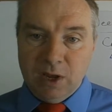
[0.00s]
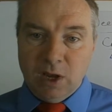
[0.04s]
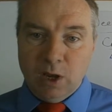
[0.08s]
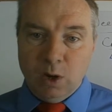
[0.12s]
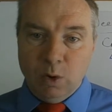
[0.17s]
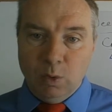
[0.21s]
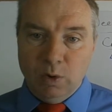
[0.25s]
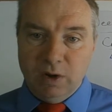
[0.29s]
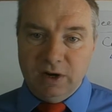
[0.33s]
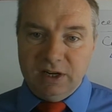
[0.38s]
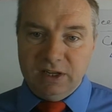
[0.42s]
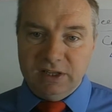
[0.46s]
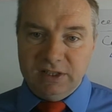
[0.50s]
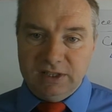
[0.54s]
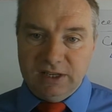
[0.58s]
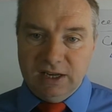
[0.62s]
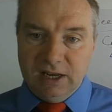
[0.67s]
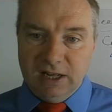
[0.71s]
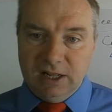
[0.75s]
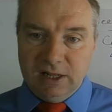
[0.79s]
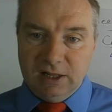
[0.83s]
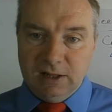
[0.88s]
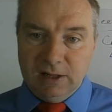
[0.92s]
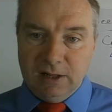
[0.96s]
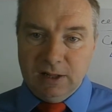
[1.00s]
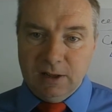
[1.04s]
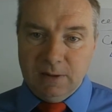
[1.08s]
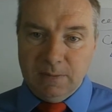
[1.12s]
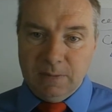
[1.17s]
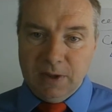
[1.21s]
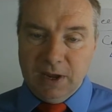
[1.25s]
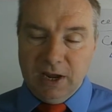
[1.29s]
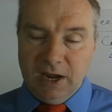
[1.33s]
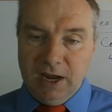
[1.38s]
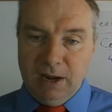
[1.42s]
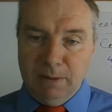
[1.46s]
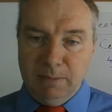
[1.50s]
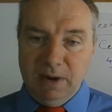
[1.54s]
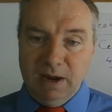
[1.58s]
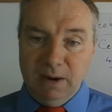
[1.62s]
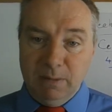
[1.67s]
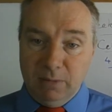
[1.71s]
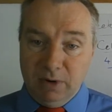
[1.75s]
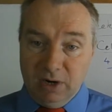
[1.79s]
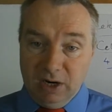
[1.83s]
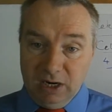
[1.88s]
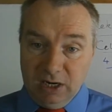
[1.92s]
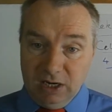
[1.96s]
when the cell
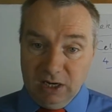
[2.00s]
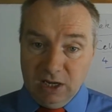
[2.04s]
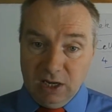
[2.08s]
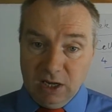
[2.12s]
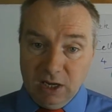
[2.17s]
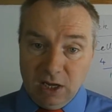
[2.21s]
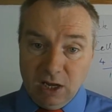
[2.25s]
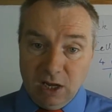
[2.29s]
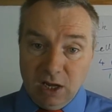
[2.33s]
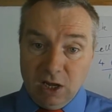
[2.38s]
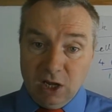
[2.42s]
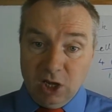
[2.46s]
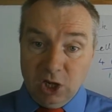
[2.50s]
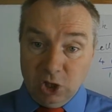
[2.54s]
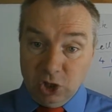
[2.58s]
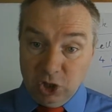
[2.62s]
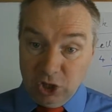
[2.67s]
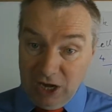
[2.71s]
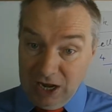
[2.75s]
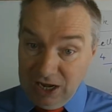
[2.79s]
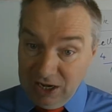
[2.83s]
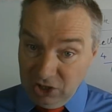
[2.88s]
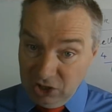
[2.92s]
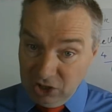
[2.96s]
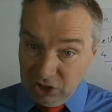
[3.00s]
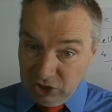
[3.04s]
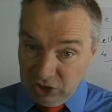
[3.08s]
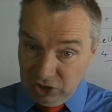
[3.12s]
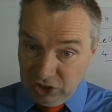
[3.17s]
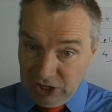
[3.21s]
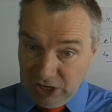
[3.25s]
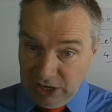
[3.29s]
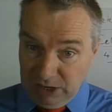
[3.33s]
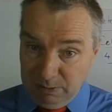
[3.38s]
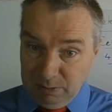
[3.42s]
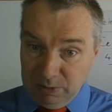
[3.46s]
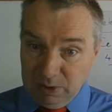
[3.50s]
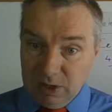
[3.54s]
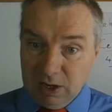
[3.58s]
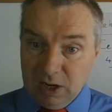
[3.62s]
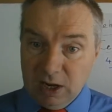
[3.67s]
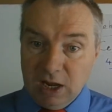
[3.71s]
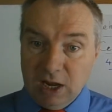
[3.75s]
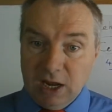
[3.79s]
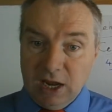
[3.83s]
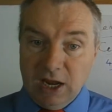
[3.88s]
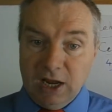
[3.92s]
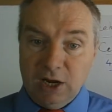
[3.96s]
membrane changes shape
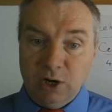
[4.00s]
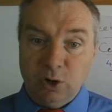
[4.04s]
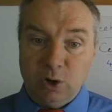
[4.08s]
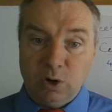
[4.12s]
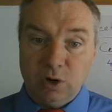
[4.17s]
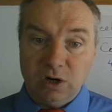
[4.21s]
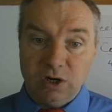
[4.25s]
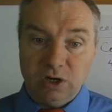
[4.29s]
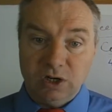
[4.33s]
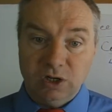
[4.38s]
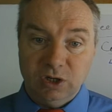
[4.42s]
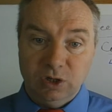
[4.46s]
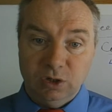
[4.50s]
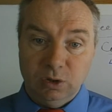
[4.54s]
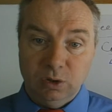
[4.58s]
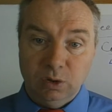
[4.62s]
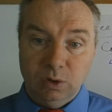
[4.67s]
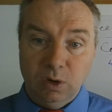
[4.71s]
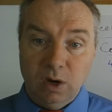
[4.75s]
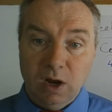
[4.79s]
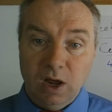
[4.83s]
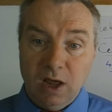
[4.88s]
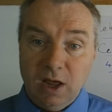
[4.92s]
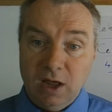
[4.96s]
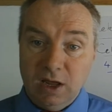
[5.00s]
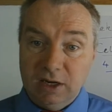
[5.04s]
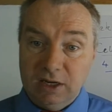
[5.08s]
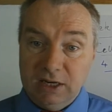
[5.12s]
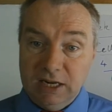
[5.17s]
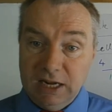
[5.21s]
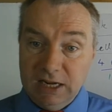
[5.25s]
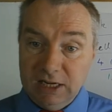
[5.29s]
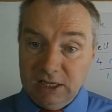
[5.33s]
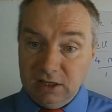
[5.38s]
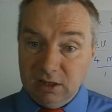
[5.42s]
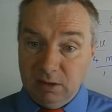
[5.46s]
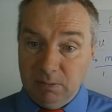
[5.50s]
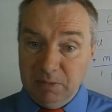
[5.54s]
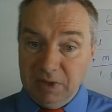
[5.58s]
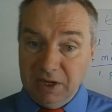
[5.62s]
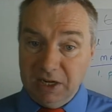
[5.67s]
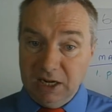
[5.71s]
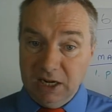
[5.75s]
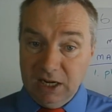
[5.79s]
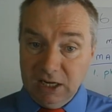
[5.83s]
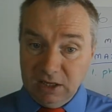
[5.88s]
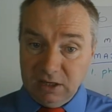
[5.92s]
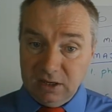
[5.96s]
in order to take something
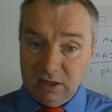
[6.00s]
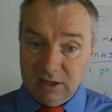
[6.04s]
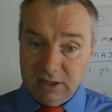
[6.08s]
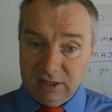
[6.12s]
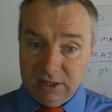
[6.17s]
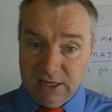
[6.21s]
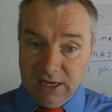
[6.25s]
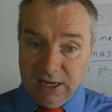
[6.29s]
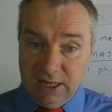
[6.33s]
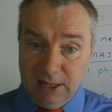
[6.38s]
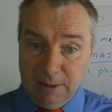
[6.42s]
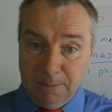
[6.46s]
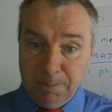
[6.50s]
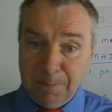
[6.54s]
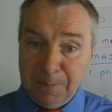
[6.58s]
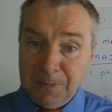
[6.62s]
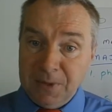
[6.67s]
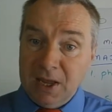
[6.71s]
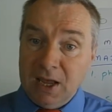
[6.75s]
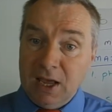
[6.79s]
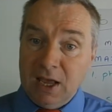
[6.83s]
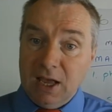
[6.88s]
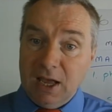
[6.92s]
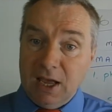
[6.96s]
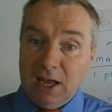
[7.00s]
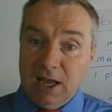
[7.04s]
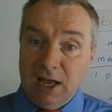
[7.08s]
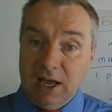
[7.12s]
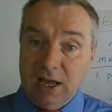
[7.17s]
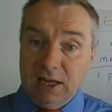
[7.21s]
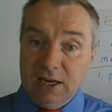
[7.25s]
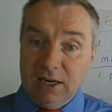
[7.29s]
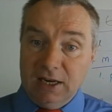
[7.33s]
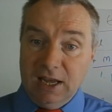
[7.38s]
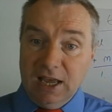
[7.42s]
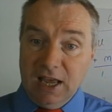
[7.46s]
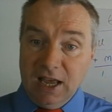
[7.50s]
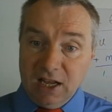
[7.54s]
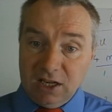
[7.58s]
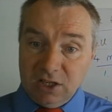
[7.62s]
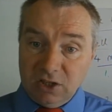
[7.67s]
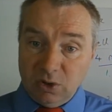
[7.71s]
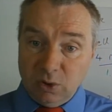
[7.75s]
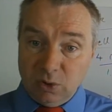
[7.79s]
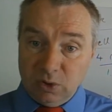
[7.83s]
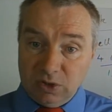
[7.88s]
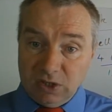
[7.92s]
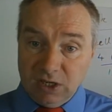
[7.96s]
into the cell. And
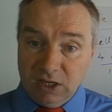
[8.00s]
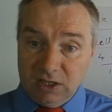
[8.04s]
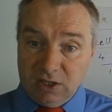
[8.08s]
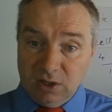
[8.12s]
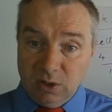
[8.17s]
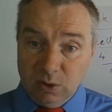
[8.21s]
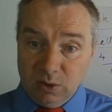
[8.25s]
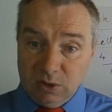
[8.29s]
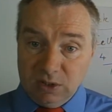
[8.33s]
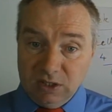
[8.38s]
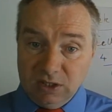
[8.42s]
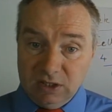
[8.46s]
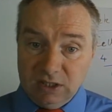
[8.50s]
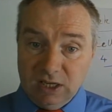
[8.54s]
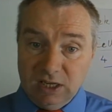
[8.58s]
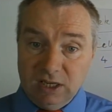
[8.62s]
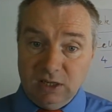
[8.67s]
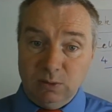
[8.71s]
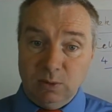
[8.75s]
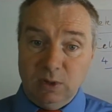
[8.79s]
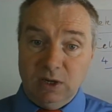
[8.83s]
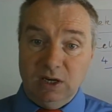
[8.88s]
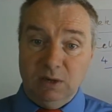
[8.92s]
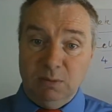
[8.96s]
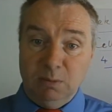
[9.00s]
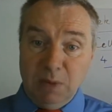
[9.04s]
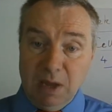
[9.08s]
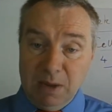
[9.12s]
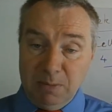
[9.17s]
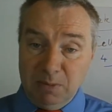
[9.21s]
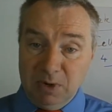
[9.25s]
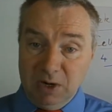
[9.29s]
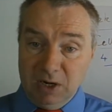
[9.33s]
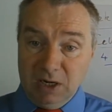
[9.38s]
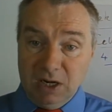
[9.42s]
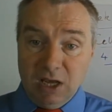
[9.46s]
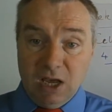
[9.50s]
exocytosis is when the membrane